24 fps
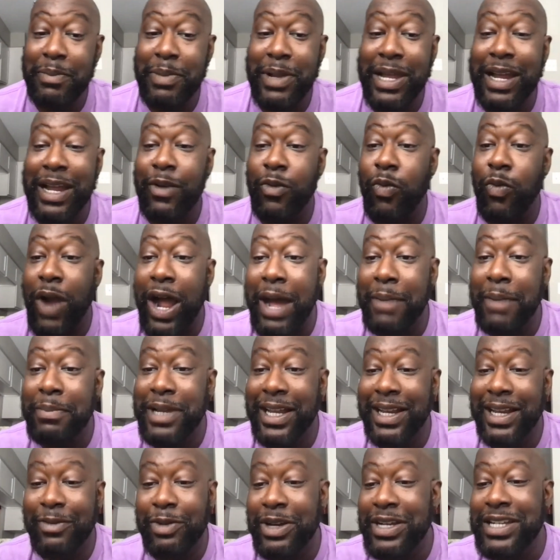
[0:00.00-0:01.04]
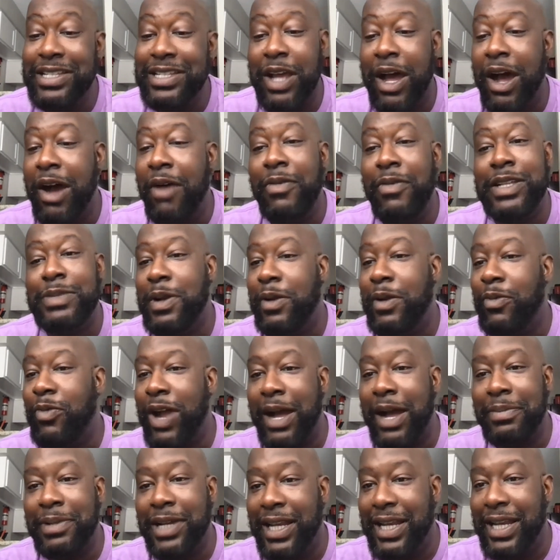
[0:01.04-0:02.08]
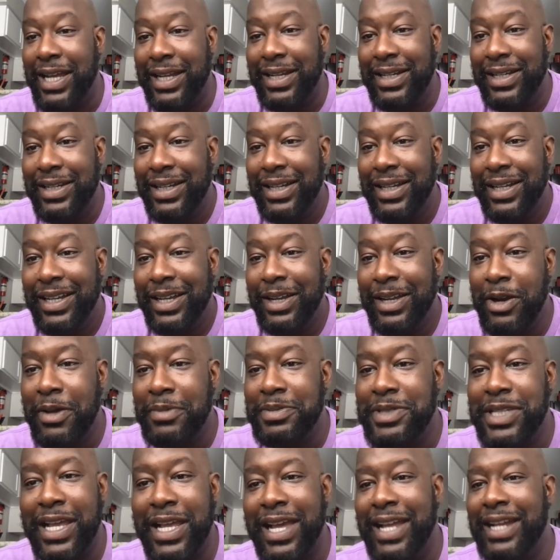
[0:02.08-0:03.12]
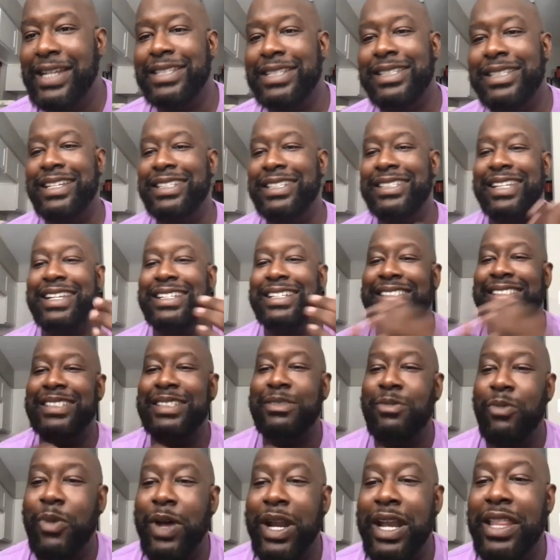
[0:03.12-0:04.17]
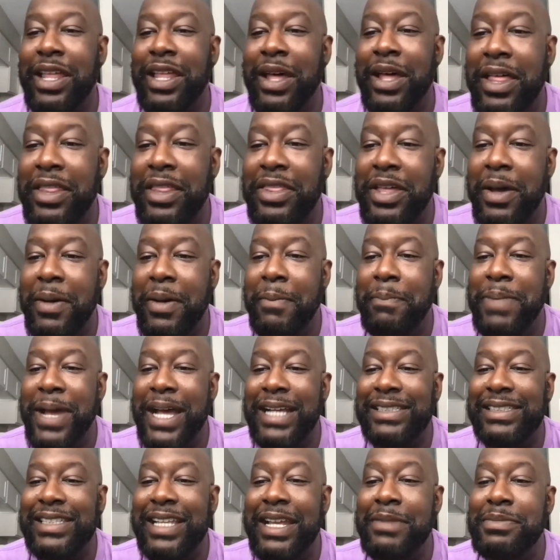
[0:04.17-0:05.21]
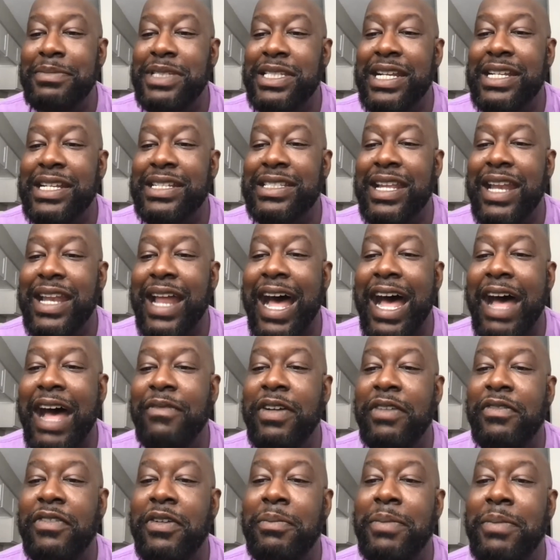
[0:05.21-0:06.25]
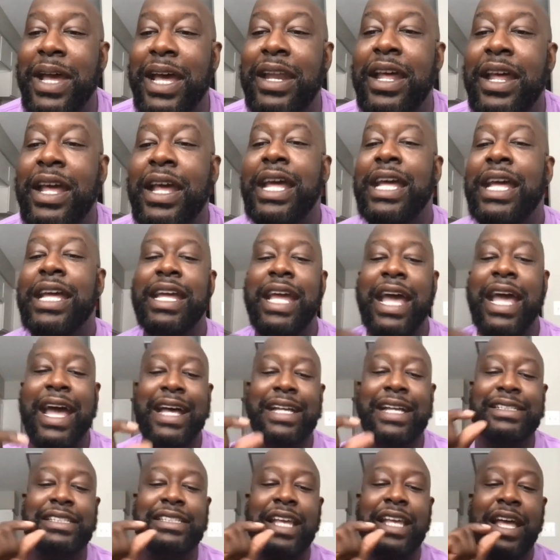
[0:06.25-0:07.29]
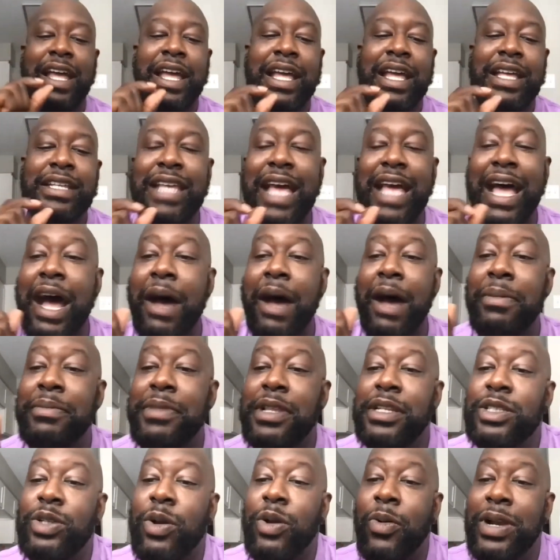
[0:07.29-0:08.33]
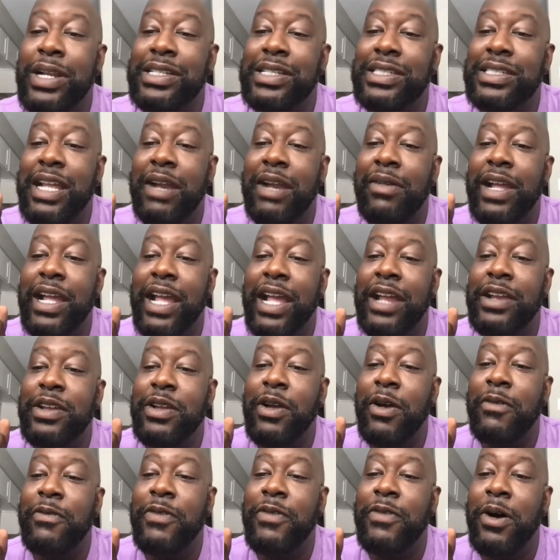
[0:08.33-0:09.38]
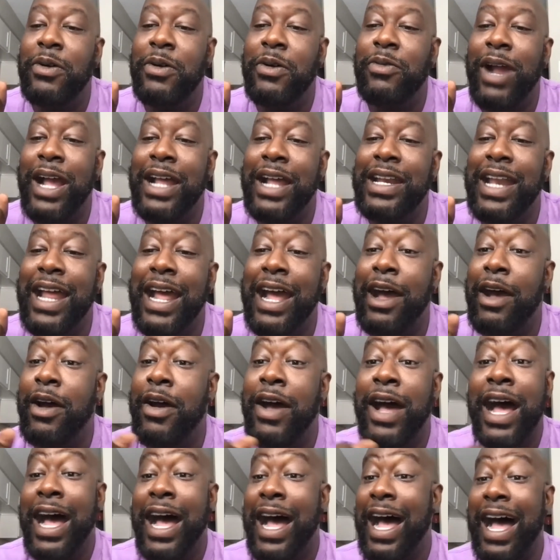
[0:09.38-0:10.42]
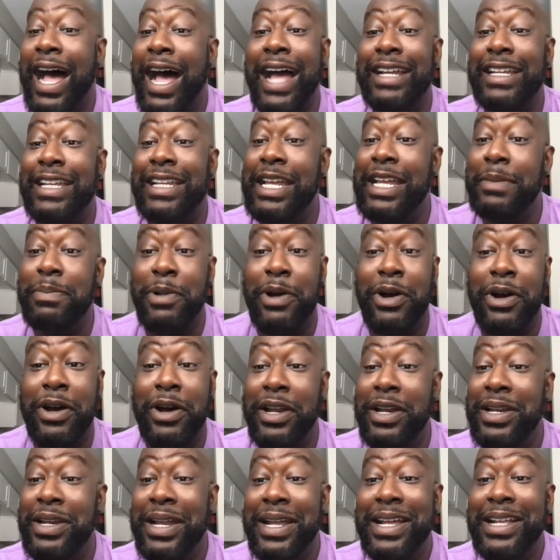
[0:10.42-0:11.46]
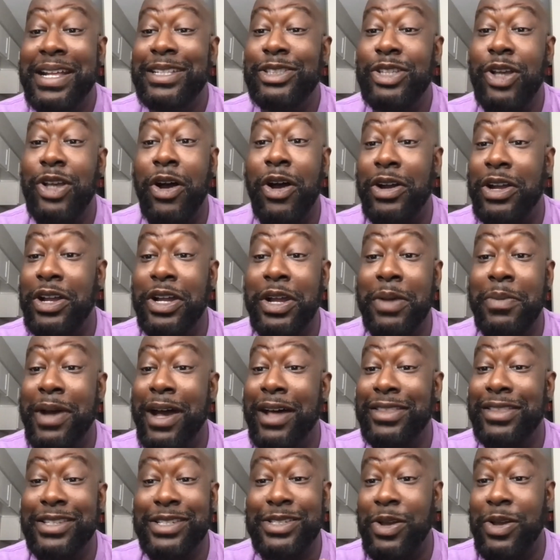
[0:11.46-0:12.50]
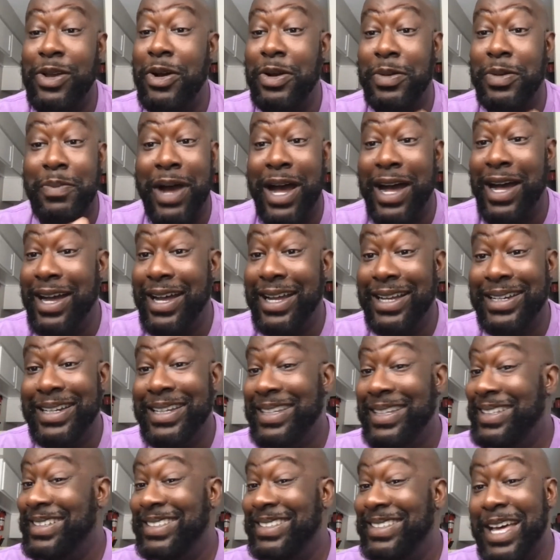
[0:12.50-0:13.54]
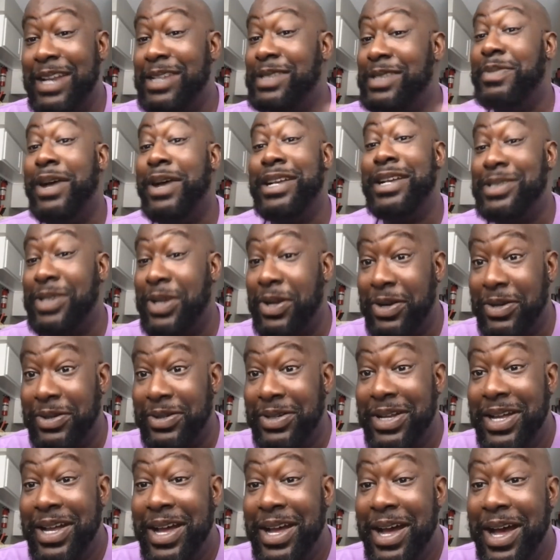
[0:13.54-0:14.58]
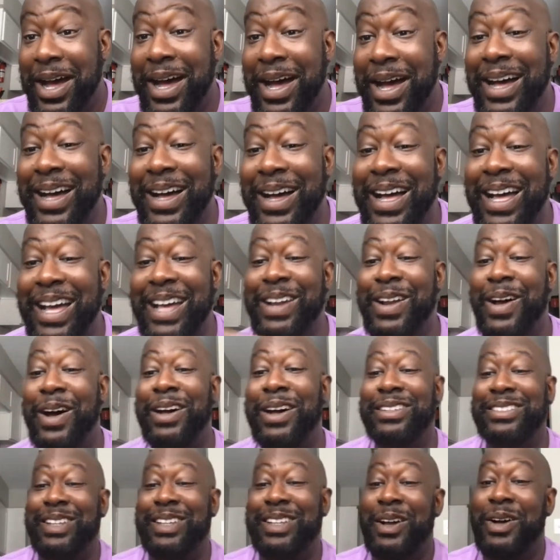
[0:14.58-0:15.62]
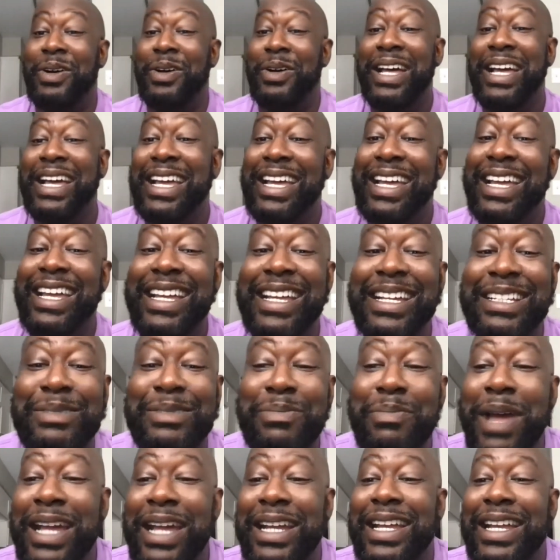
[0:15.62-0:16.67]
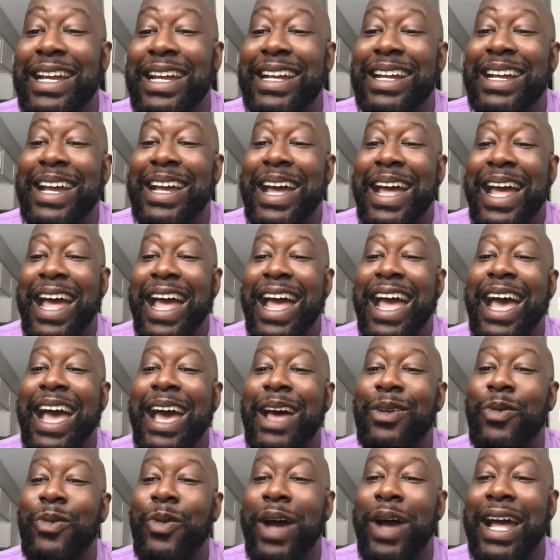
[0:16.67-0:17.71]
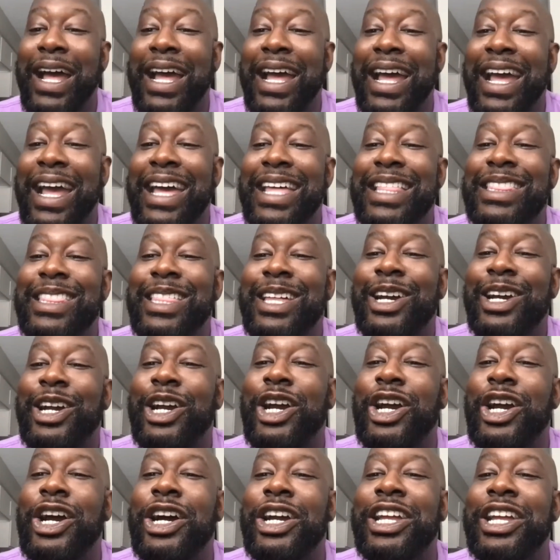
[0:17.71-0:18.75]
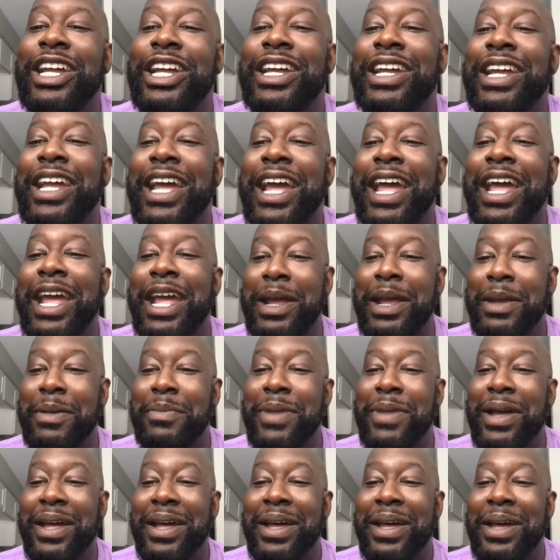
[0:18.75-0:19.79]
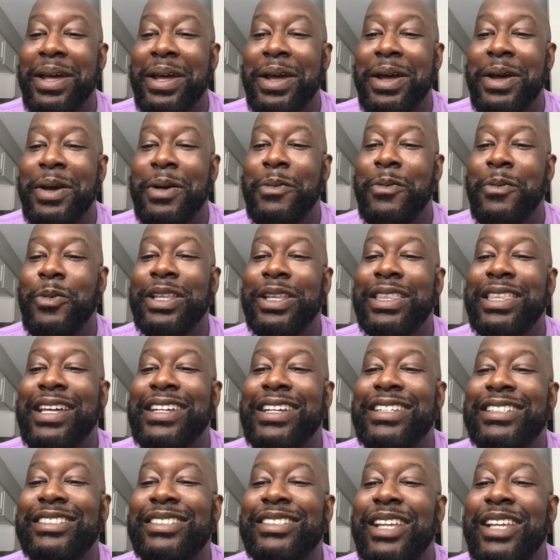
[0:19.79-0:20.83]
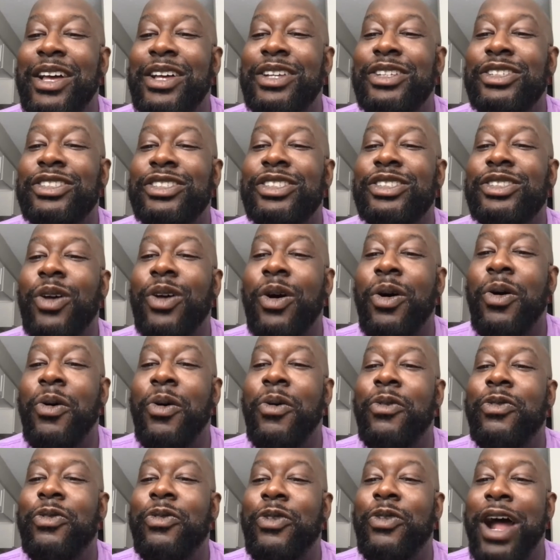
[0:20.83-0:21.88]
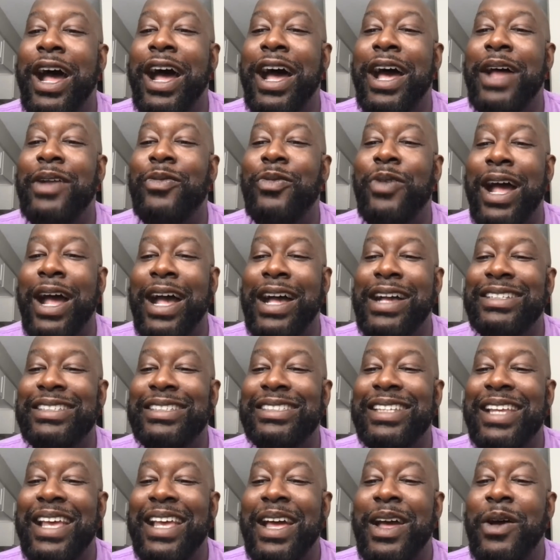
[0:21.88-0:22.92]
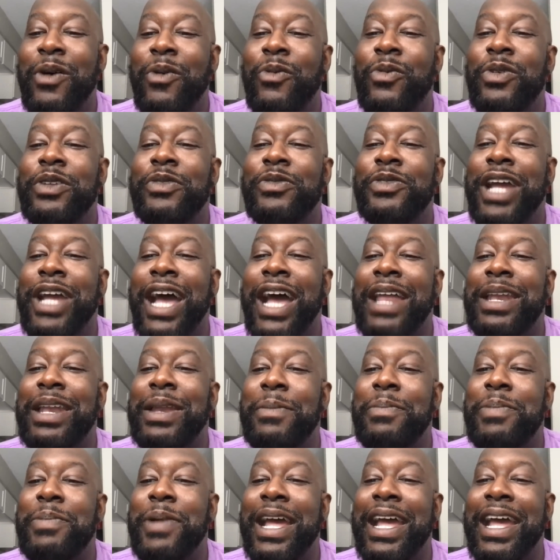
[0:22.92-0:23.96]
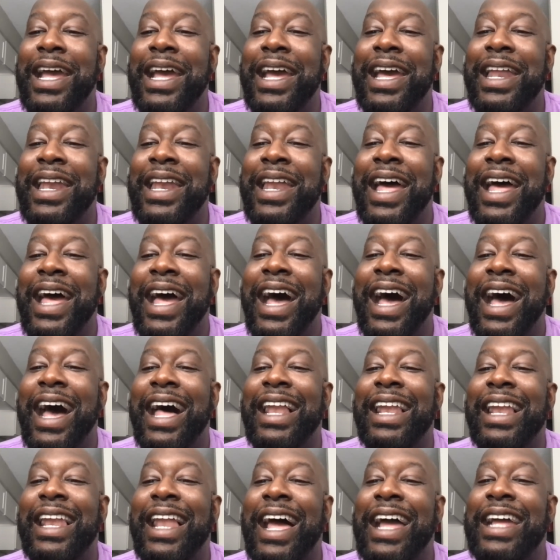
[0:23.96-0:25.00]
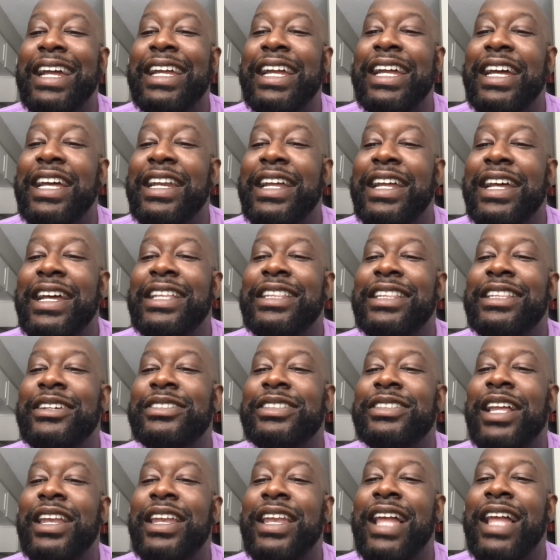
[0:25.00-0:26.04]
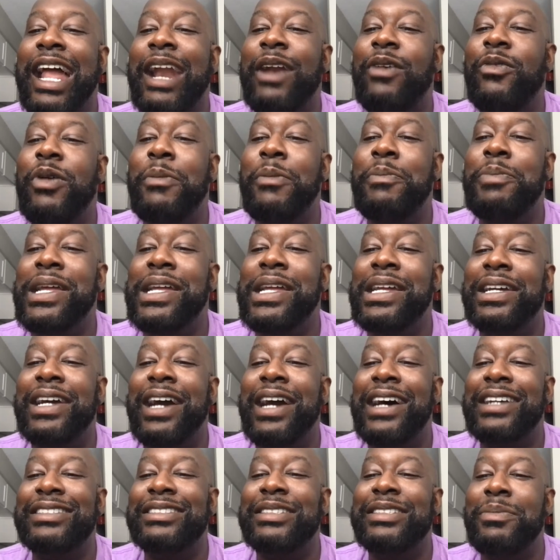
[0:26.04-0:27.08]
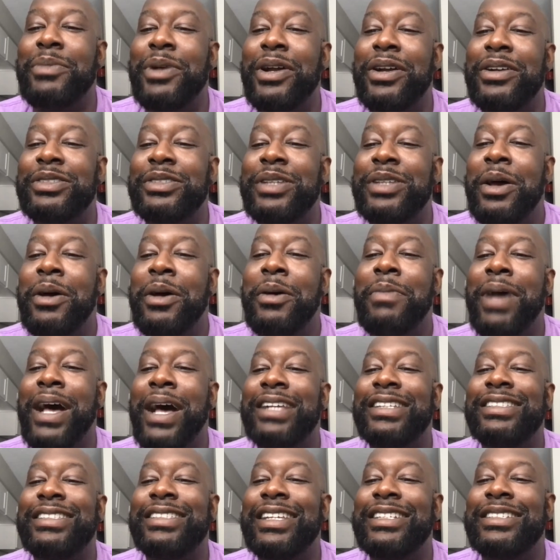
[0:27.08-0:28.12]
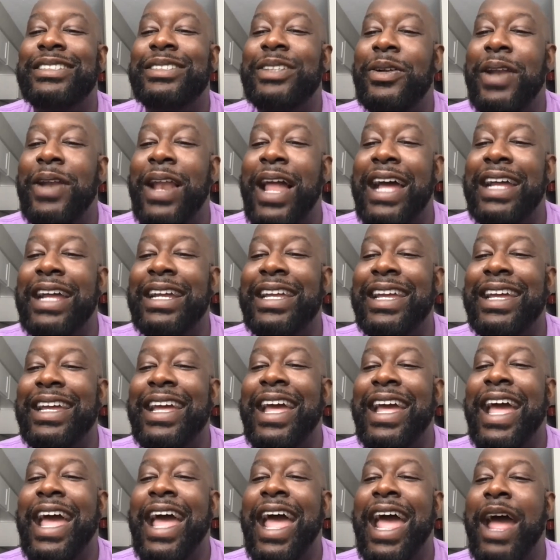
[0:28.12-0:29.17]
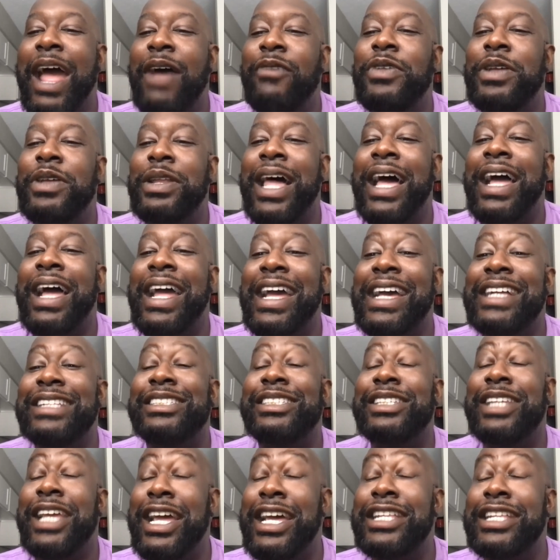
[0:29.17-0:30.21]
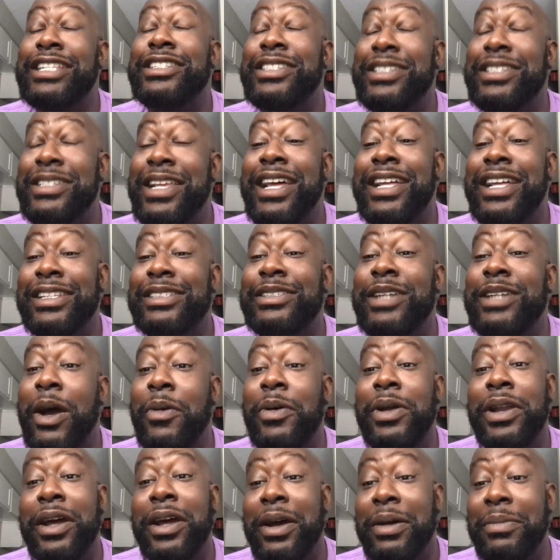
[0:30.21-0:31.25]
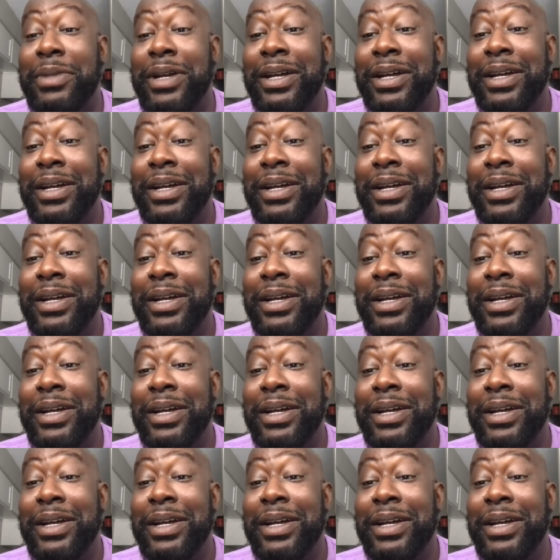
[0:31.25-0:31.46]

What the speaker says: Rob Gullatte. Well, he's always been Rob Gullatte. You know what I'm saying? He's one of the best MCs that I've ever met. He has his album, The Tortoise Theory, in your phone right now. I keep on talking about the song Mine. That is my song. And also, he is making headway in the cooking game with his soul fried rice. We've gotten a pan. I like it. There's a lot of repeat customers. My sister like it. It's going up.